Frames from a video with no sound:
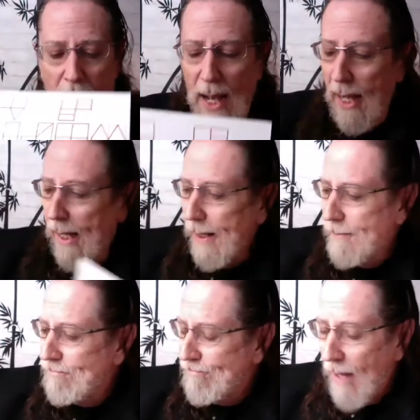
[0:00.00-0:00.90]

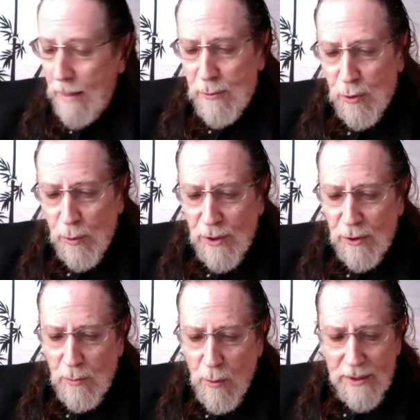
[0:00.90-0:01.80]
I'm sure
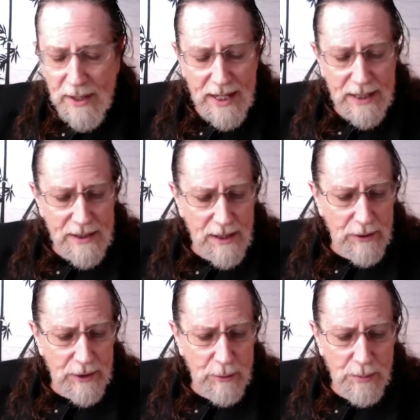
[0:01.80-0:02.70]
there's more that I can tell
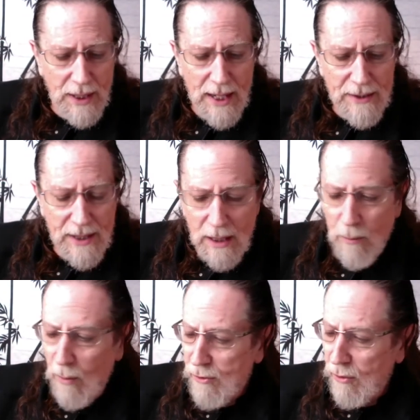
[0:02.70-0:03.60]
you, but I think
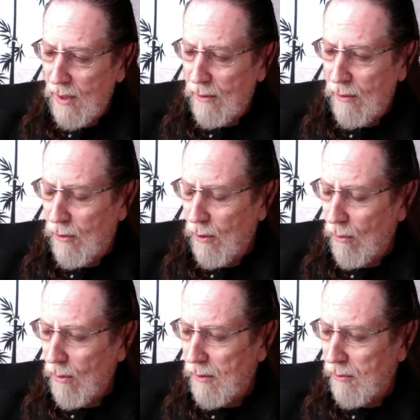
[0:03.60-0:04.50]
what you need to
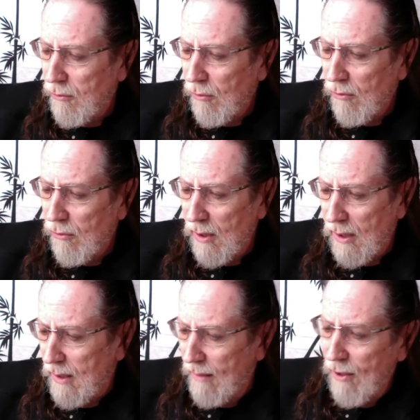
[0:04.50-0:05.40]
do is just
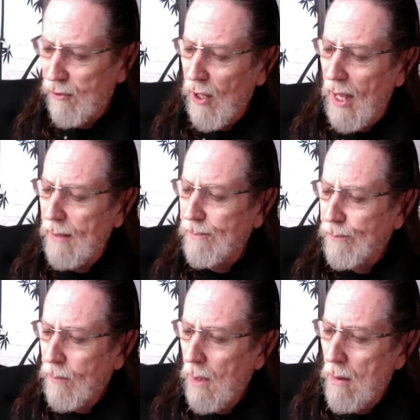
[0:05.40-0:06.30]
give it a shot,
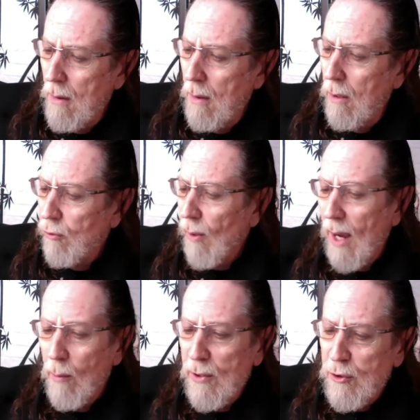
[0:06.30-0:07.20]

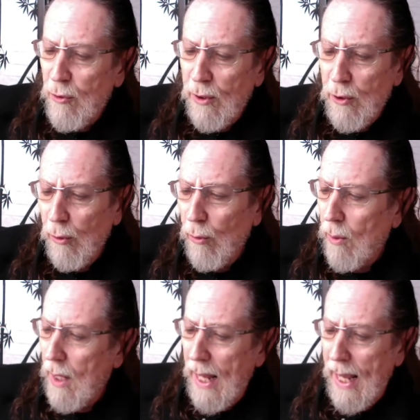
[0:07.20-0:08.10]
try what you can do,
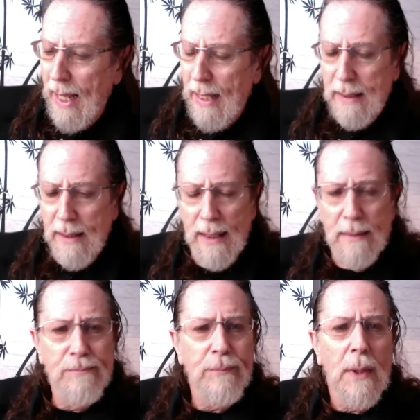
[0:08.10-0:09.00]
and
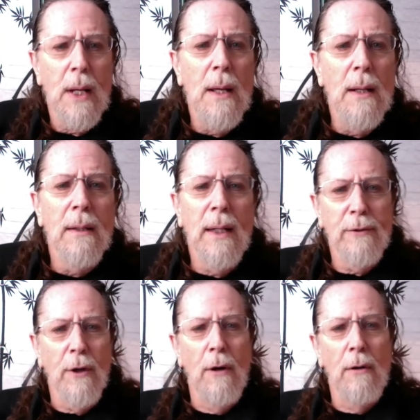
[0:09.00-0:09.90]

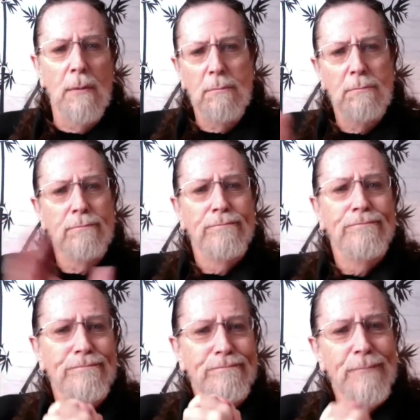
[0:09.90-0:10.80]
let's all
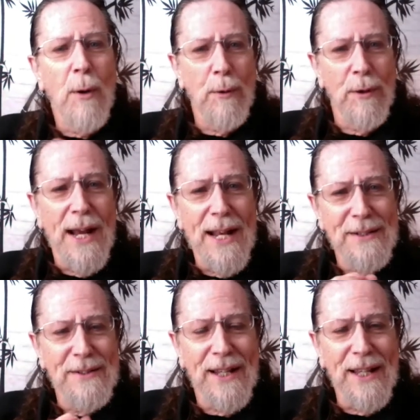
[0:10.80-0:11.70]
hold our
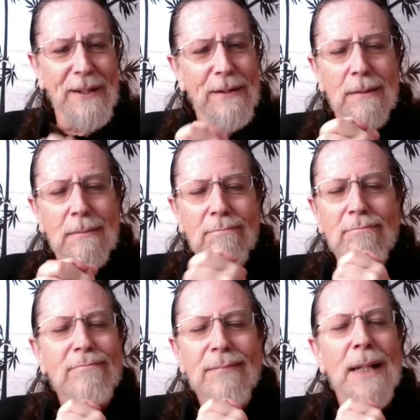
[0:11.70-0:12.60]
hands together and
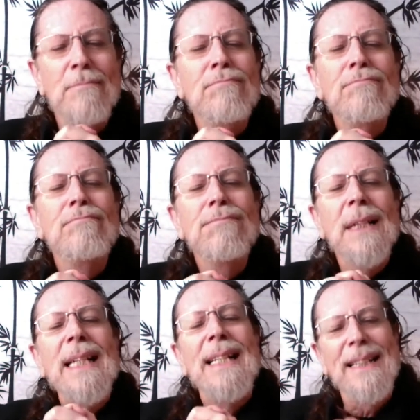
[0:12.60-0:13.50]
say,
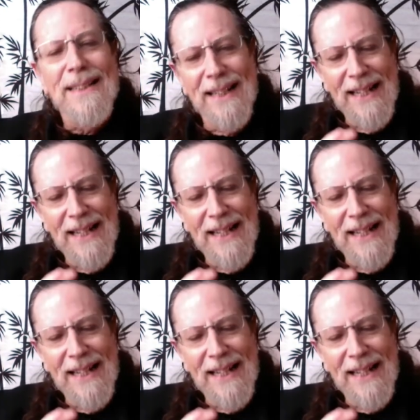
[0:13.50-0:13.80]
please,